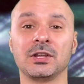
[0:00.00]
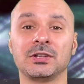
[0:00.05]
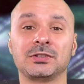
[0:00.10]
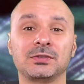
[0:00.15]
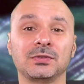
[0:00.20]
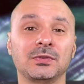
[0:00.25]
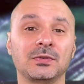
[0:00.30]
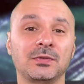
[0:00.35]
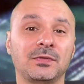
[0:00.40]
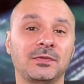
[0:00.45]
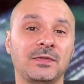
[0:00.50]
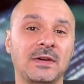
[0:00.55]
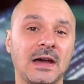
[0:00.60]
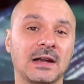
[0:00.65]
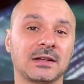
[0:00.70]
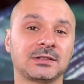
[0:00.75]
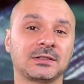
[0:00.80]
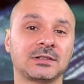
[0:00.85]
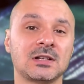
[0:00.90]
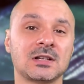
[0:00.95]
Two
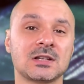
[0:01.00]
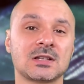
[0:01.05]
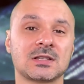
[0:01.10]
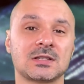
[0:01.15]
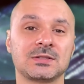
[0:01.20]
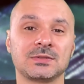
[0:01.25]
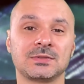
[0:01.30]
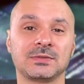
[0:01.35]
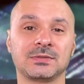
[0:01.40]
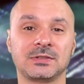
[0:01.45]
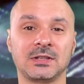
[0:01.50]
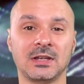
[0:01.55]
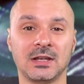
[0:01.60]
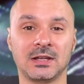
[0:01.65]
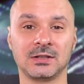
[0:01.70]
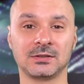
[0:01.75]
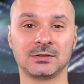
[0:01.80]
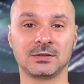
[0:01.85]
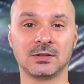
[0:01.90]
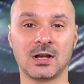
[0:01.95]
factors to
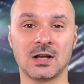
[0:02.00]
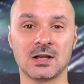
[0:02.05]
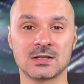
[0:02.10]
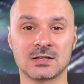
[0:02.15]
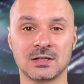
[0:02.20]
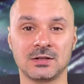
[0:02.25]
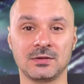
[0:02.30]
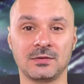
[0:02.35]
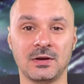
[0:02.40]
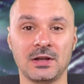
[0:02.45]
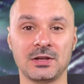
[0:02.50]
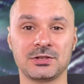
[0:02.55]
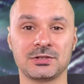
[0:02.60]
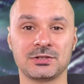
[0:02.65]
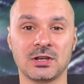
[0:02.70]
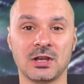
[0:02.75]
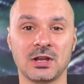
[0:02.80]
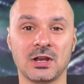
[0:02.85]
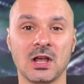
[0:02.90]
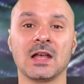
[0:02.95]
take into
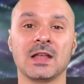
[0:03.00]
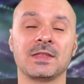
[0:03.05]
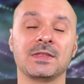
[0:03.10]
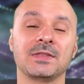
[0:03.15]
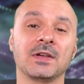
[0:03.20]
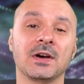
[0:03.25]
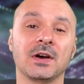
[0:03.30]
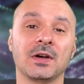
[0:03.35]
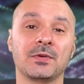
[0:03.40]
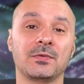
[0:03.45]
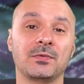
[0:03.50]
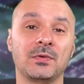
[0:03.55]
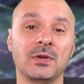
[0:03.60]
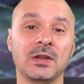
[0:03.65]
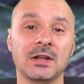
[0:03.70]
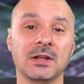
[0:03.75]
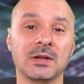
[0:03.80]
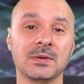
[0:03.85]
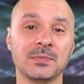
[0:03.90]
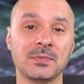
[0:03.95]
consideration: the
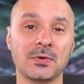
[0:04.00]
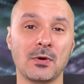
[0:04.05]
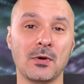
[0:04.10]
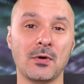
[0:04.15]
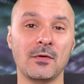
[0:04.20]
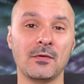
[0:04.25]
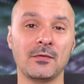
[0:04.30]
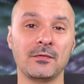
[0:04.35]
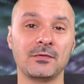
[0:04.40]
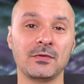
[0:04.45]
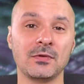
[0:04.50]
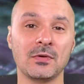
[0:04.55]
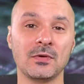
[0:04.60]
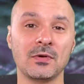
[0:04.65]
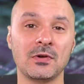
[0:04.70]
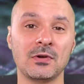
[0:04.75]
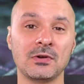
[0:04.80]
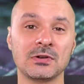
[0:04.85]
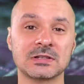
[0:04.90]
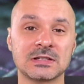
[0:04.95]
rhythm of
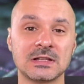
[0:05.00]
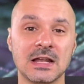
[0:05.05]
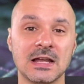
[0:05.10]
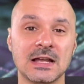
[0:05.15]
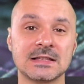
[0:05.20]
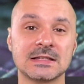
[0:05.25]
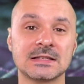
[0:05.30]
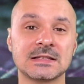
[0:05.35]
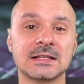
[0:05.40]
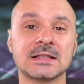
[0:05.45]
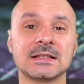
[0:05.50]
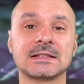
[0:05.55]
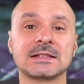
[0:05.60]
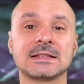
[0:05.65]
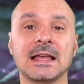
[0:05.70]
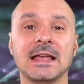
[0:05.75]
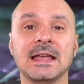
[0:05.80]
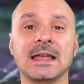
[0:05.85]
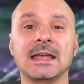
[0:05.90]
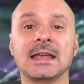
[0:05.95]
your slices
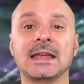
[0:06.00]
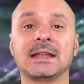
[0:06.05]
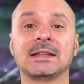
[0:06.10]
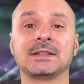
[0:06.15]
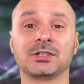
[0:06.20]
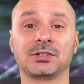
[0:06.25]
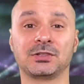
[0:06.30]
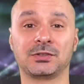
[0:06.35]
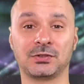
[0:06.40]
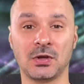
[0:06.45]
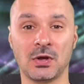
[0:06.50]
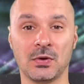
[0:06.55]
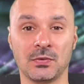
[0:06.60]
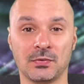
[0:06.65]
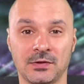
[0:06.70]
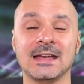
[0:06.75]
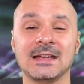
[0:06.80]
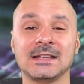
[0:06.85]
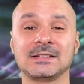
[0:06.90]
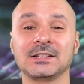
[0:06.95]
and the
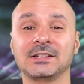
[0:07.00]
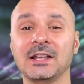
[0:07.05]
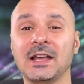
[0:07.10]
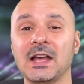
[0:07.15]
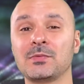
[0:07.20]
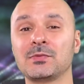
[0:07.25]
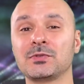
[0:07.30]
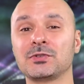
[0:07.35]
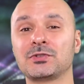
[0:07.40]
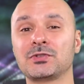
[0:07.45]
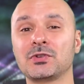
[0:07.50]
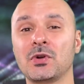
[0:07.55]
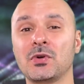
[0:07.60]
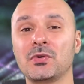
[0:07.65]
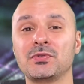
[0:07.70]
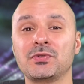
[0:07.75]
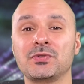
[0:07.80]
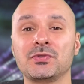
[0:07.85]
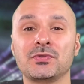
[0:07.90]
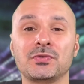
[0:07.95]
tone. Today I will show
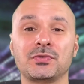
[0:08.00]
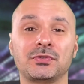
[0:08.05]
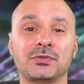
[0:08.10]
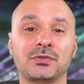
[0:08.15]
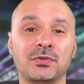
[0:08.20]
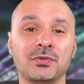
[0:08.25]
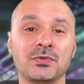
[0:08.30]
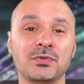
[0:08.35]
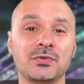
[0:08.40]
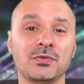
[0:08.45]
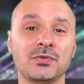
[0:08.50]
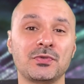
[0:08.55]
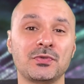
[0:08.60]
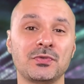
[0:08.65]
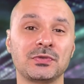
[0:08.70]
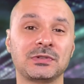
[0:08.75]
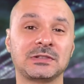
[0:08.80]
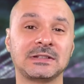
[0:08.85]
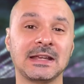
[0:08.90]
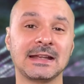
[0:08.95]
you
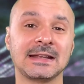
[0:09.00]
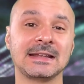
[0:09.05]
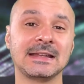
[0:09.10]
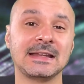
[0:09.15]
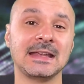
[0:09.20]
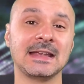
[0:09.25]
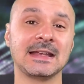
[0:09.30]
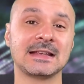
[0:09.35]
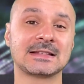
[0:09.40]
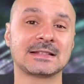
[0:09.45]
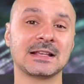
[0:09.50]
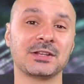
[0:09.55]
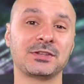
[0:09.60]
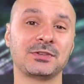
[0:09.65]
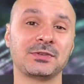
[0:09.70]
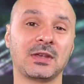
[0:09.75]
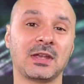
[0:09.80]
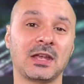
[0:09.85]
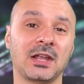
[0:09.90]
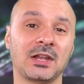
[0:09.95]
two techniques that
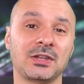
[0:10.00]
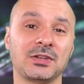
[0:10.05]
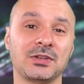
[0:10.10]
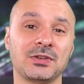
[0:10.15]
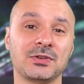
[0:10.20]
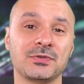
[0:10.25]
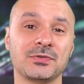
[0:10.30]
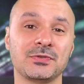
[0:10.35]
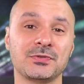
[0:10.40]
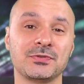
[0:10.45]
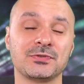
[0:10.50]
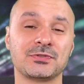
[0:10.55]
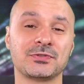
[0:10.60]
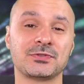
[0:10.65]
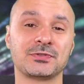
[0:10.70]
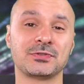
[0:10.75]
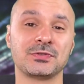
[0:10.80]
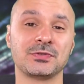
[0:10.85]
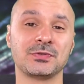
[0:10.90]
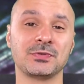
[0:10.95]
you can
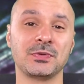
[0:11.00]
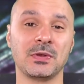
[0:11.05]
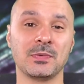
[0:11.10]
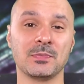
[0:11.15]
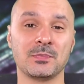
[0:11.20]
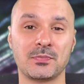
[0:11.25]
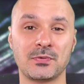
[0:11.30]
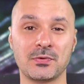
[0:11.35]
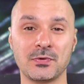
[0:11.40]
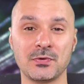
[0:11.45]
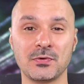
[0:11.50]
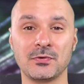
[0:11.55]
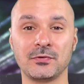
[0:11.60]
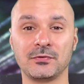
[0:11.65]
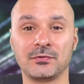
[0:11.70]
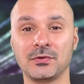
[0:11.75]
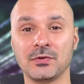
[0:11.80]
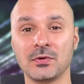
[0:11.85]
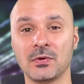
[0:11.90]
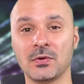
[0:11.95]
use to
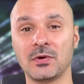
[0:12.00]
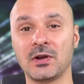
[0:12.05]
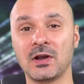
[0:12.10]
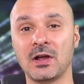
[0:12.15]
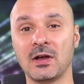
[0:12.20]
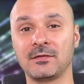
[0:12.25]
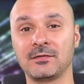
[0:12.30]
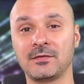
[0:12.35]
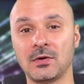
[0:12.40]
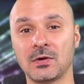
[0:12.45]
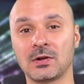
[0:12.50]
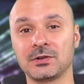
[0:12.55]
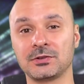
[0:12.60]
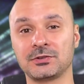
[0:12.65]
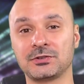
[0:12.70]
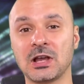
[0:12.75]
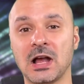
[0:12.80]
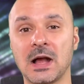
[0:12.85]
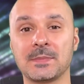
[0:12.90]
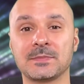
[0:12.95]
improve your vocal
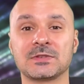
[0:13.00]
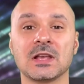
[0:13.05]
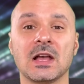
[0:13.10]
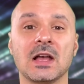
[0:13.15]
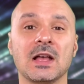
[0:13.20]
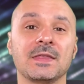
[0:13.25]
chops.